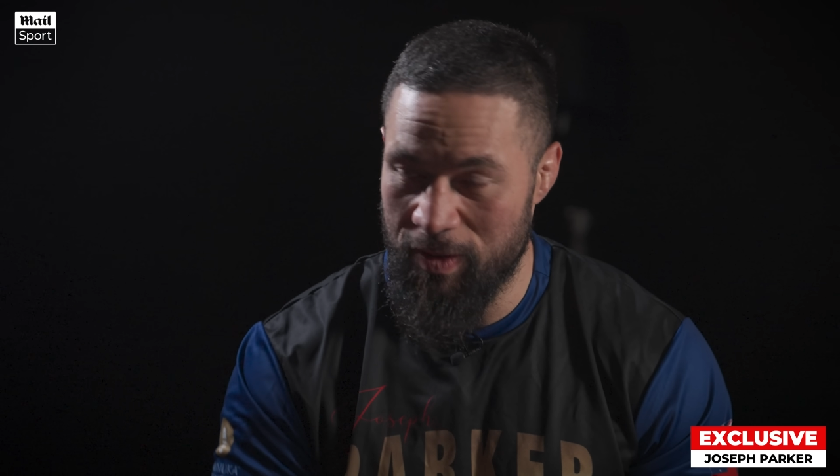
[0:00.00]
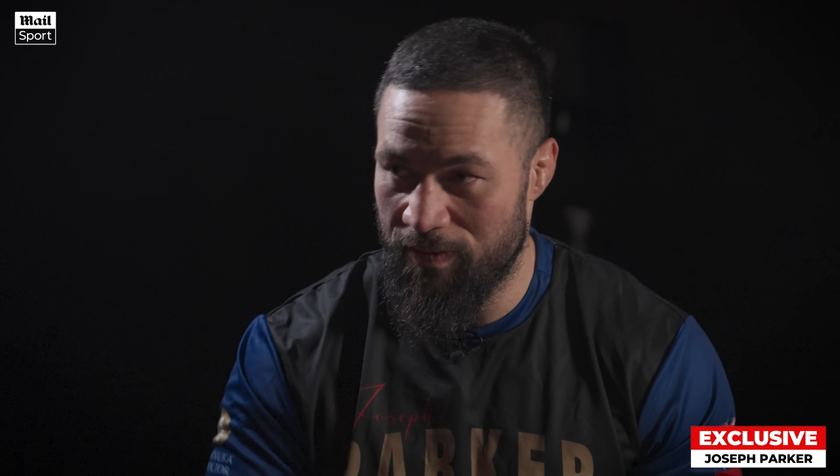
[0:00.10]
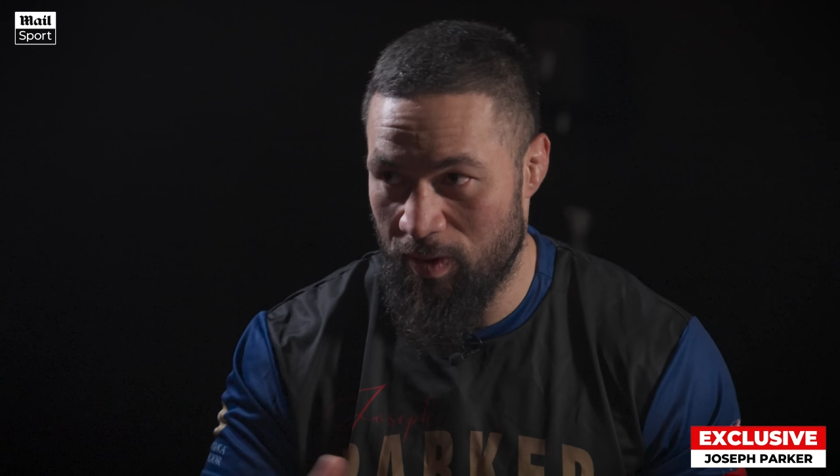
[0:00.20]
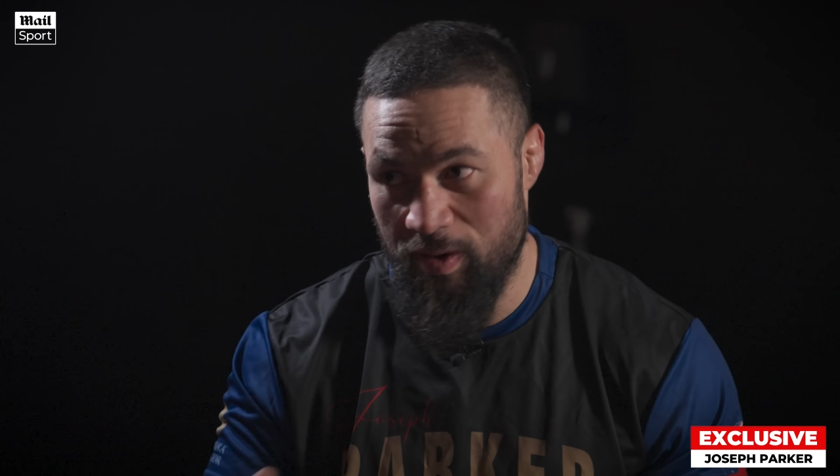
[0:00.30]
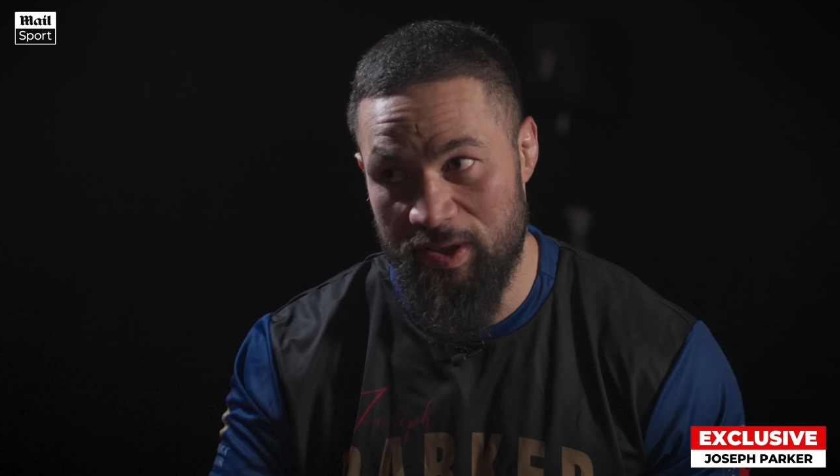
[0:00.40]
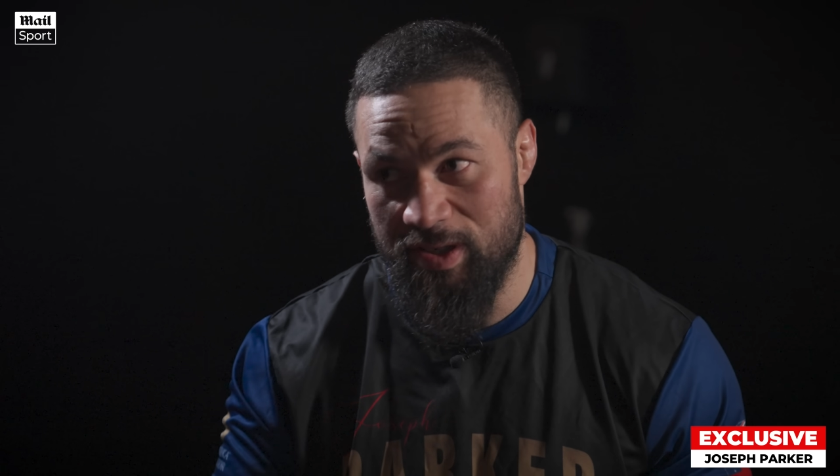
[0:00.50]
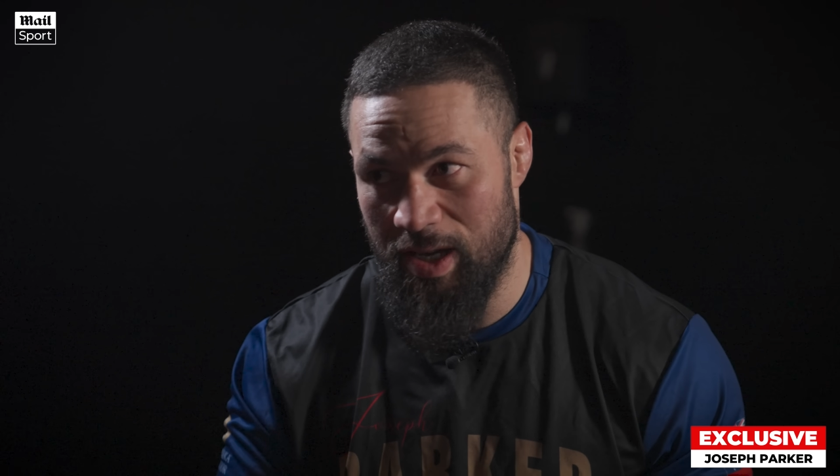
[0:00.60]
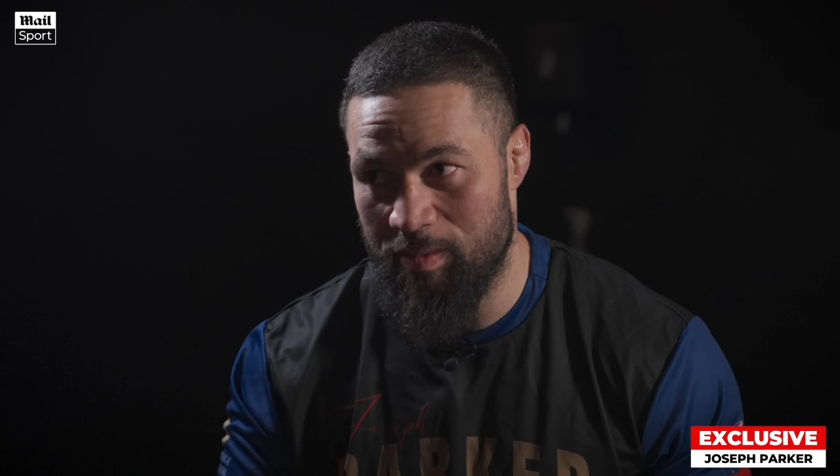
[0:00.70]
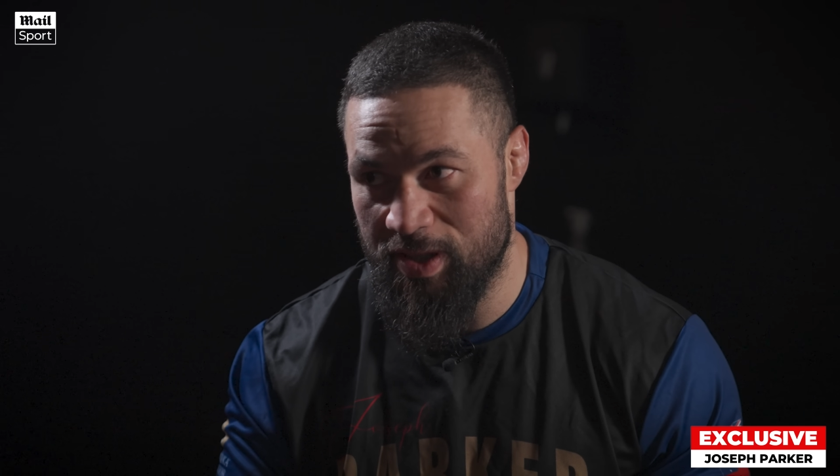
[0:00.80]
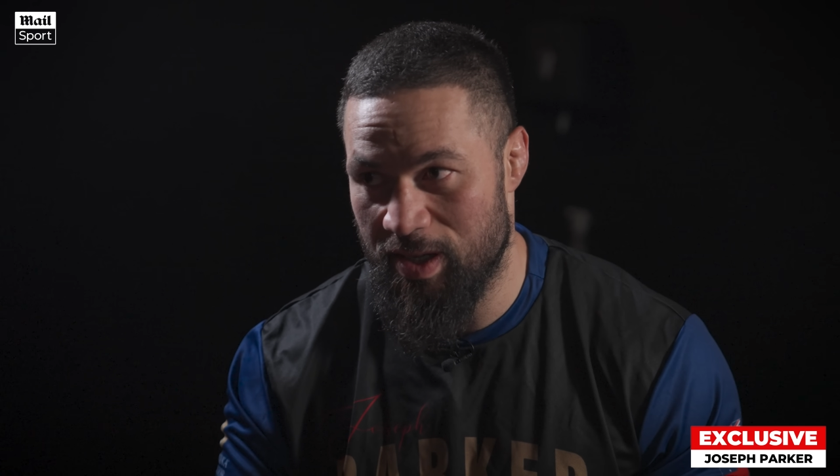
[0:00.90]
before this
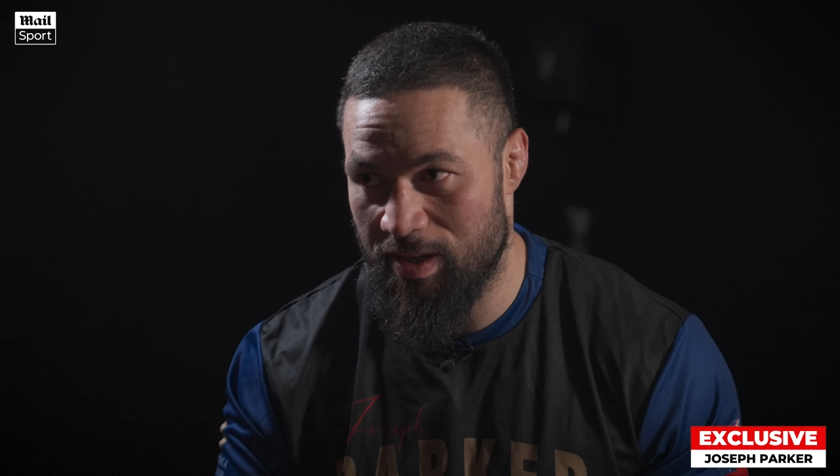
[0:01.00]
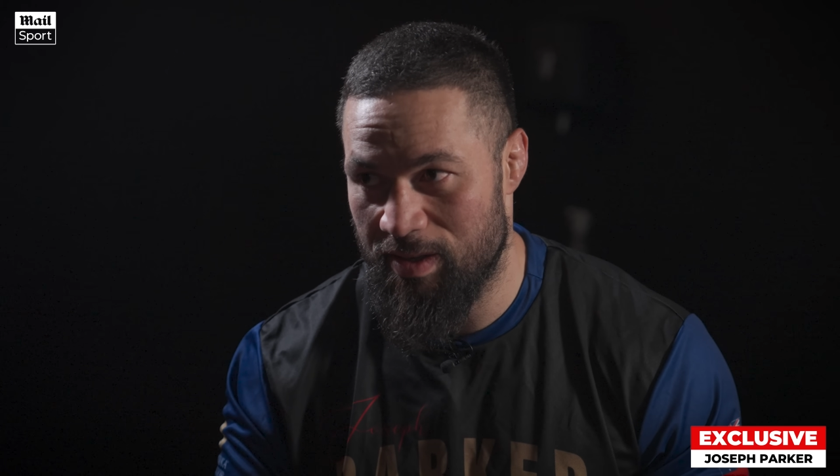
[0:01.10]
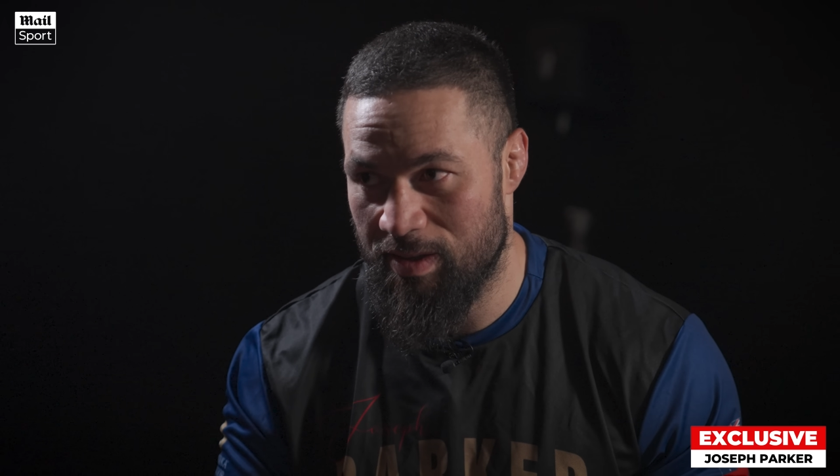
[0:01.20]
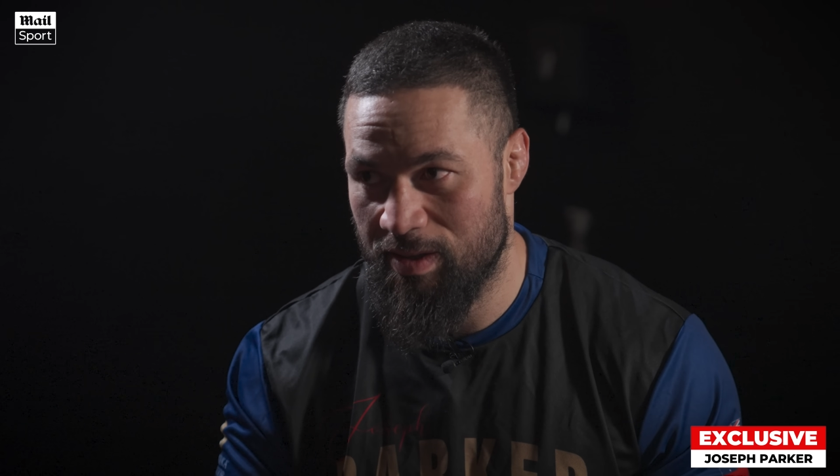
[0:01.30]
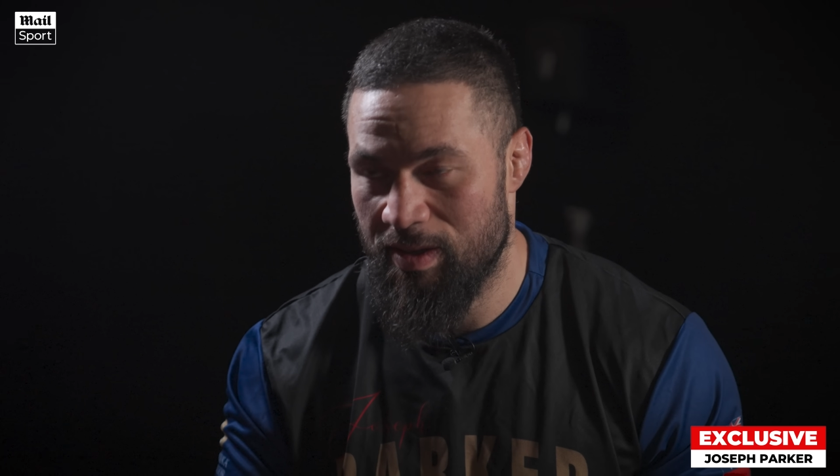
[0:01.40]
camp started.